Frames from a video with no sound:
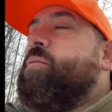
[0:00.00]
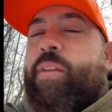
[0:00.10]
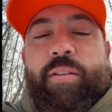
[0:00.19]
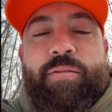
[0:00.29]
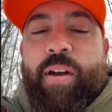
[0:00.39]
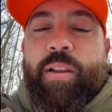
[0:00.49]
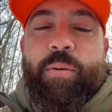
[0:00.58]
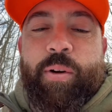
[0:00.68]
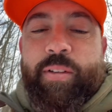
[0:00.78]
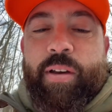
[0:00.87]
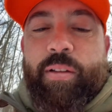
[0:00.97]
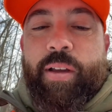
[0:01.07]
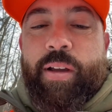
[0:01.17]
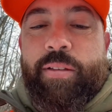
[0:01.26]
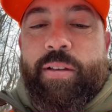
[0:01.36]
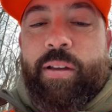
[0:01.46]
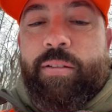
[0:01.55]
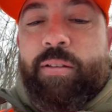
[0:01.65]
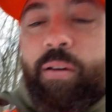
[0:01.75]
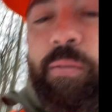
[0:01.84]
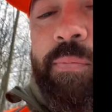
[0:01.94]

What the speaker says: things finally worked out, like I said. So